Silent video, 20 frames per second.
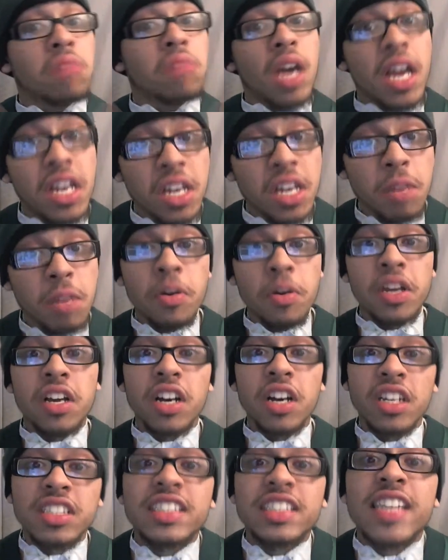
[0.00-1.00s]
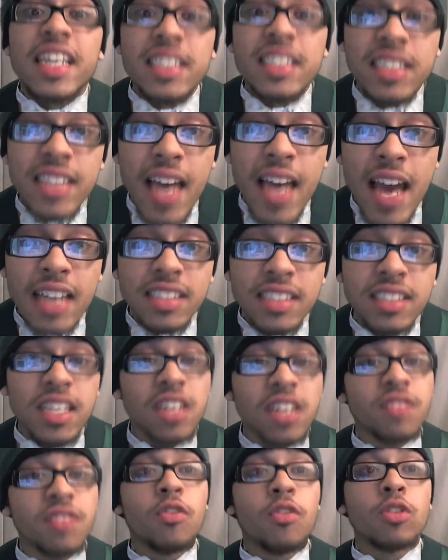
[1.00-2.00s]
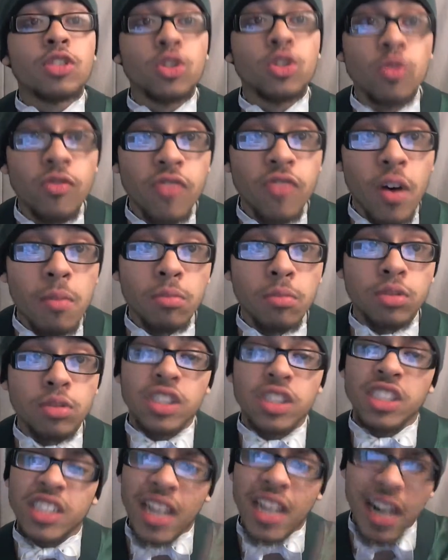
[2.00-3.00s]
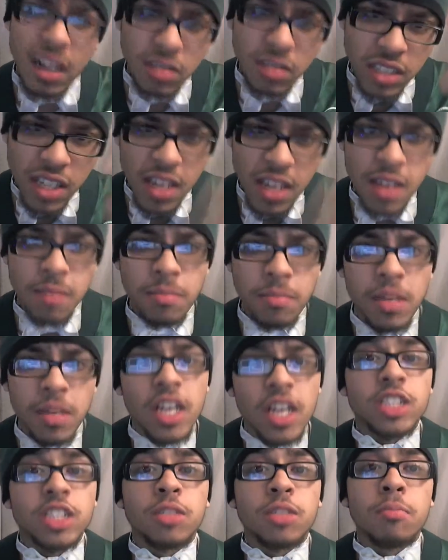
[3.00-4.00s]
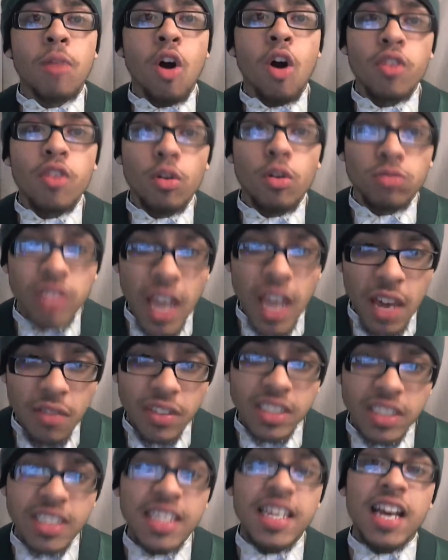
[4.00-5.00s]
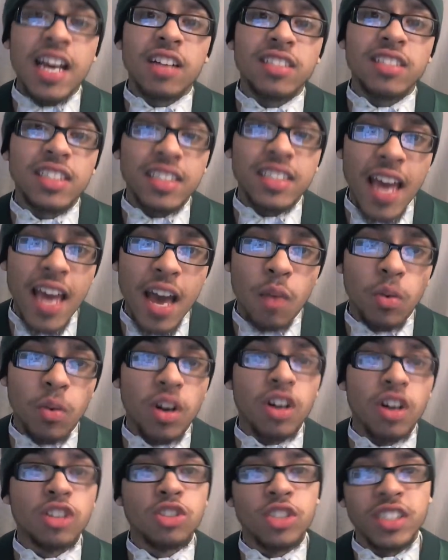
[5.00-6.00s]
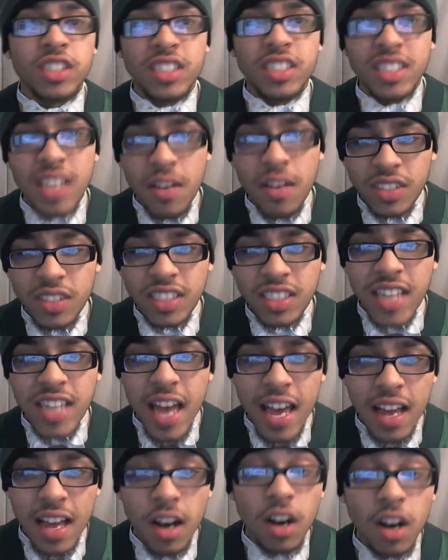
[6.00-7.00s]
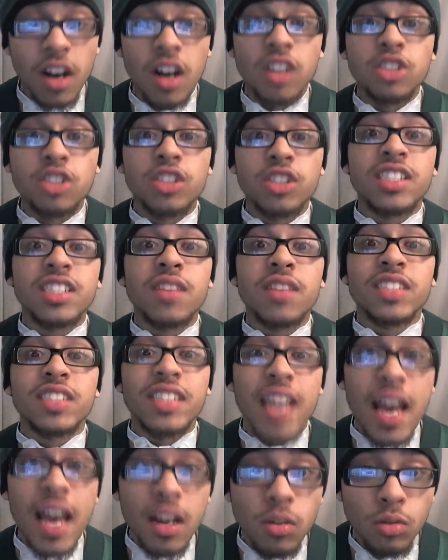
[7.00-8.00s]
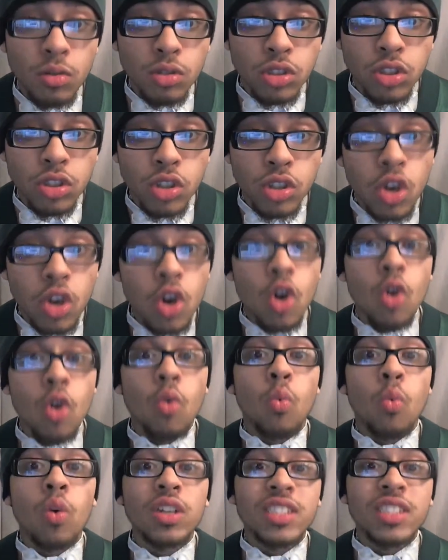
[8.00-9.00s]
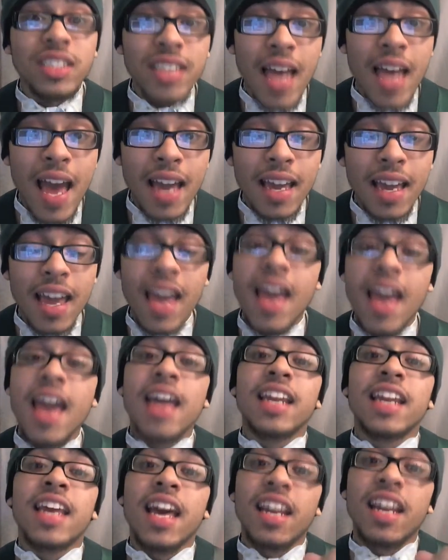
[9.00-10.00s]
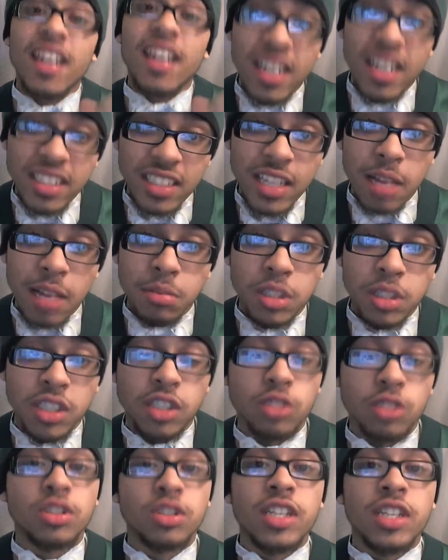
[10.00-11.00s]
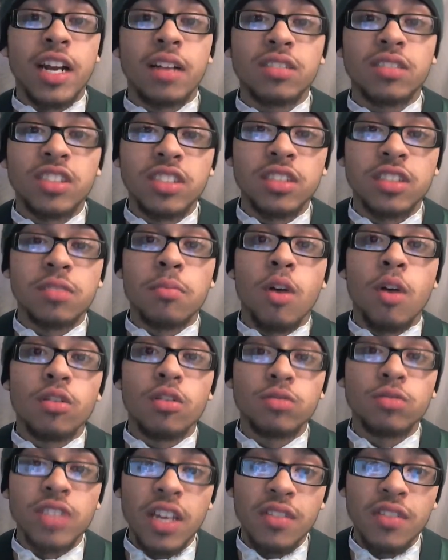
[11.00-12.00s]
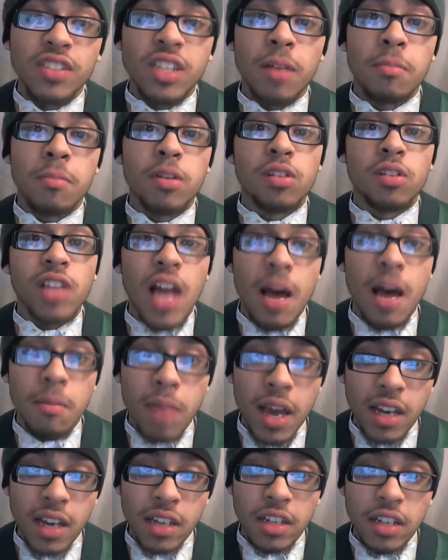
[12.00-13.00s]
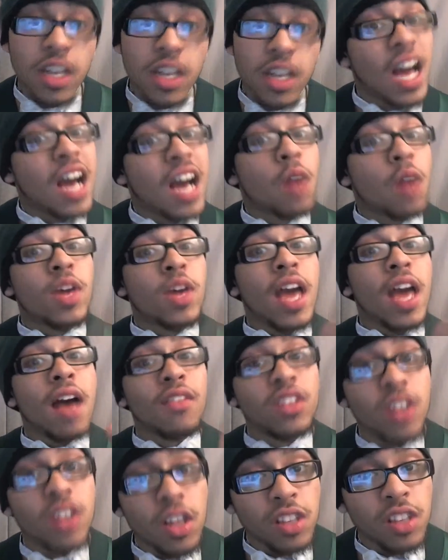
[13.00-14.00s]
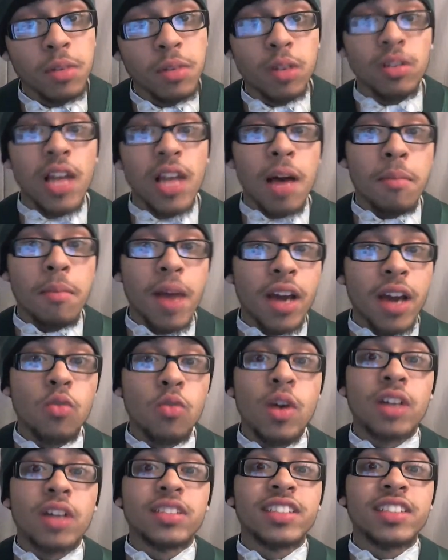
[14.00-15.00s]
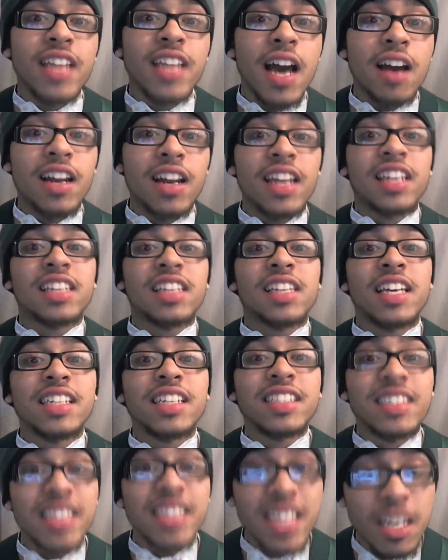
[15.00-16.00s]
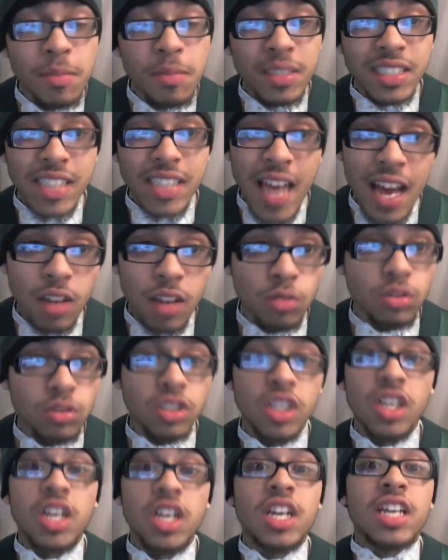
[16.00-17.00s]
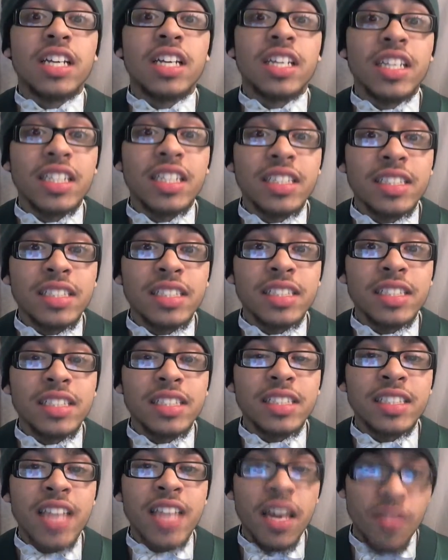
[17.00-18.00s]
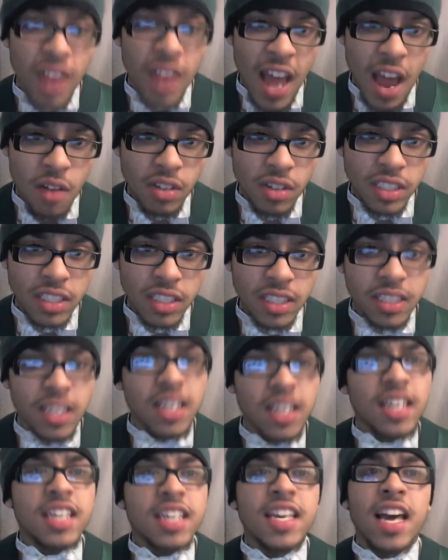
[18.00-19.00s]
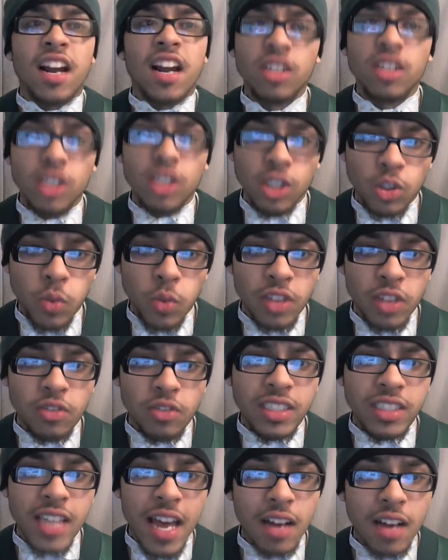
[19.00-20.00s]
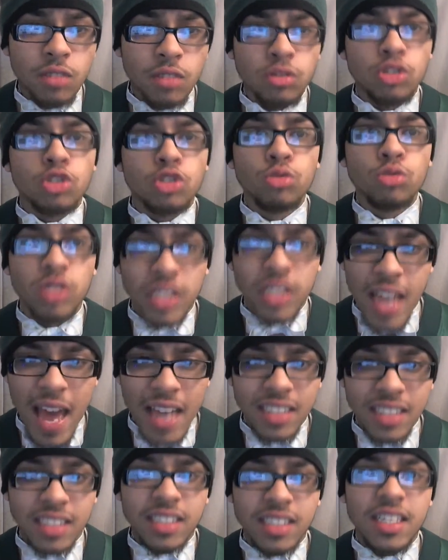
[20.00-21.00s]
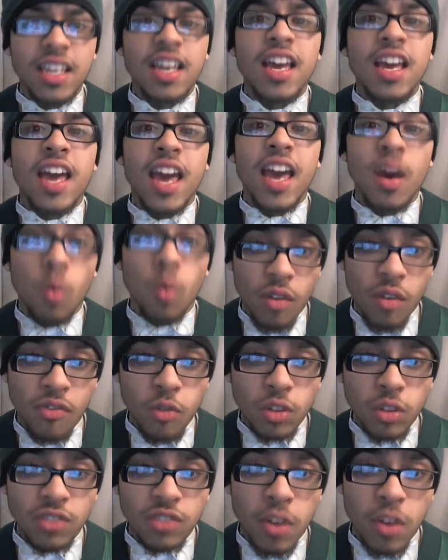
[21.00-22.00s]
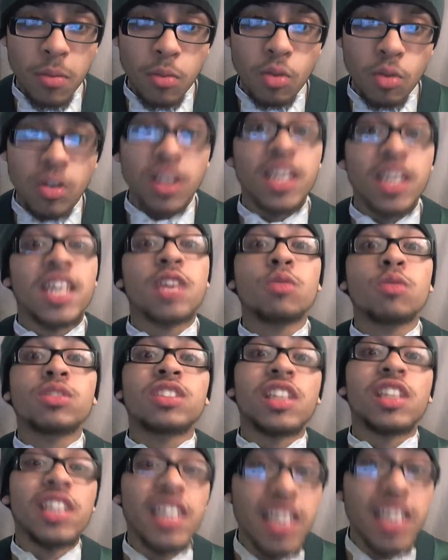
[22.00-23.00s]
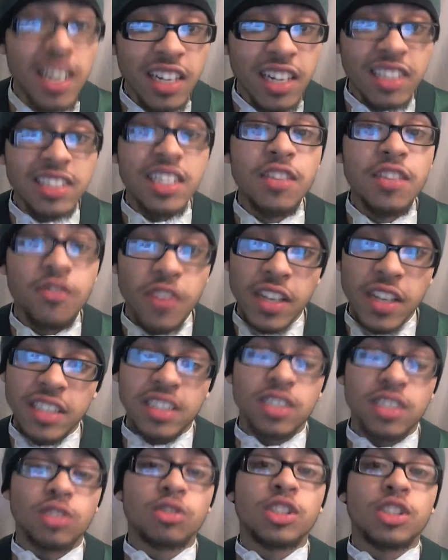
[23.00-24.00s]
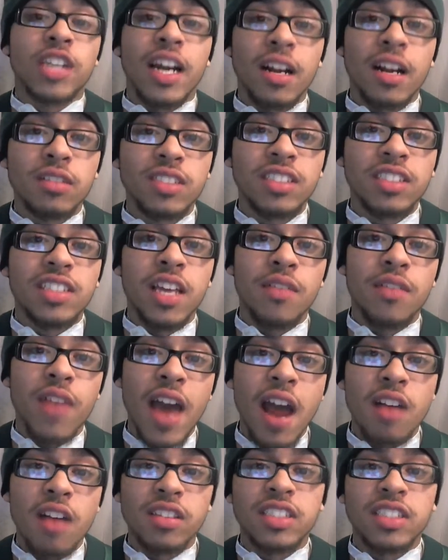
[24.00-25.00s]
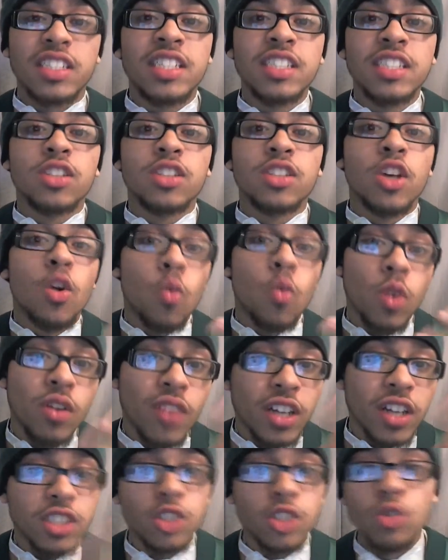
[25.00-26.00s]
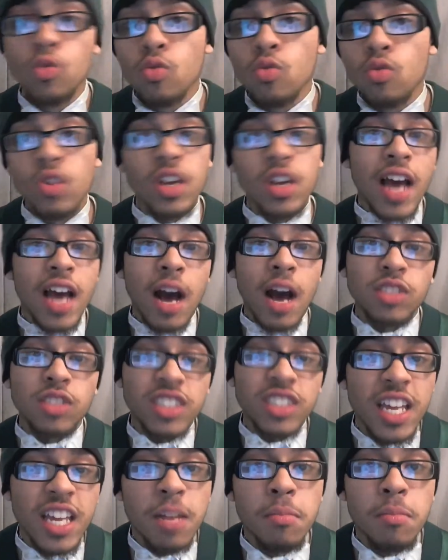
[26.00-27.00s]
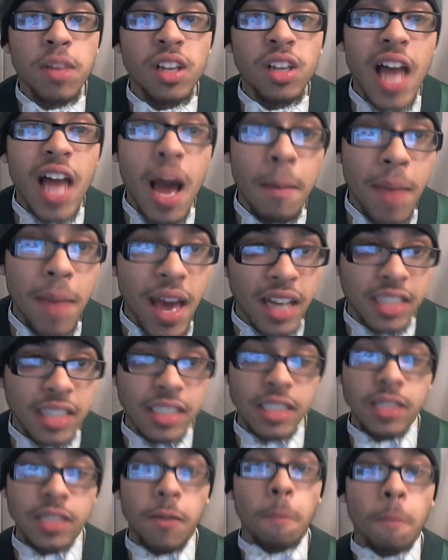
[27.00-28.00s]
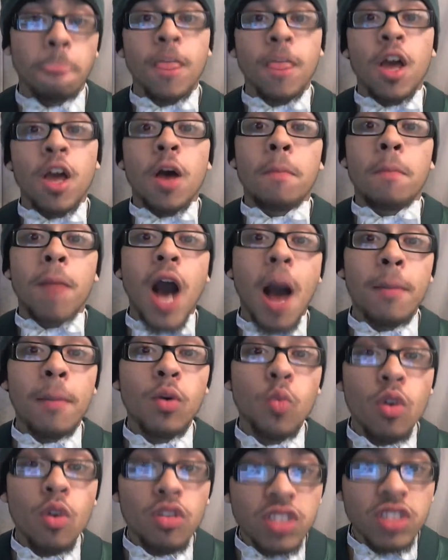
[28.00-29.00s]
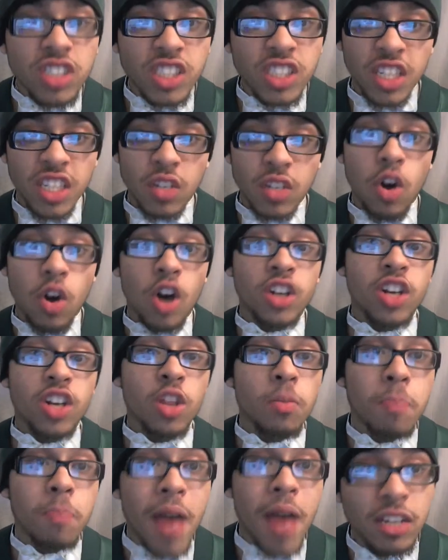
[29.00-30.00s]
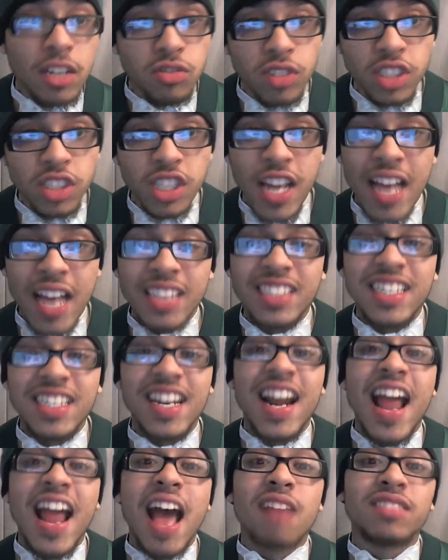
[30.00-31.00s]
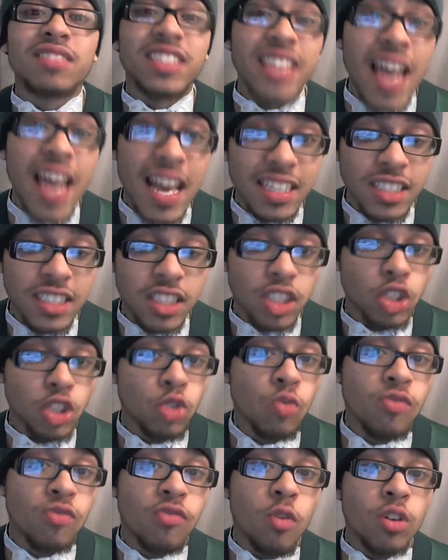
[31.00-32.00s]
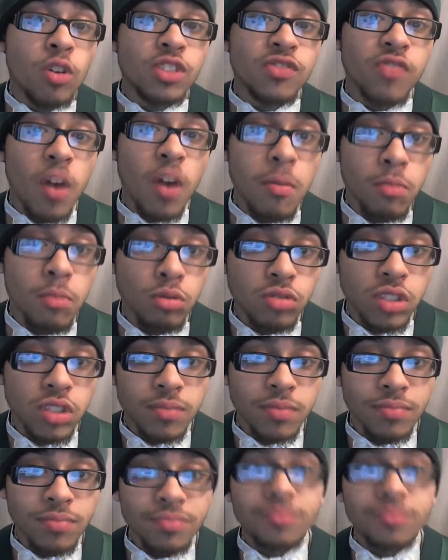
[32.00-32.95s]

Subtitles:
He did pretty good. 10 sacks, and he forced 2 fumbles. Shout out to him. Demarrio Davis, he held it down with 107 tackles, 1 sack, and he had an interception. So shout out to Demarrio Davis, our middle linebacker. We have another middle linebacker who held it down and he led the team in tackles, David Harris. He had 123 tackles, 2 sacks, and 1 forced fumble. He was the leader of the defense. So shout out to David Harris. He's one of our 2 outstanding middle linebackers. Muhammad Wilkerson, another pass rusher, had 10.5 sacks, 2 forced fumbles.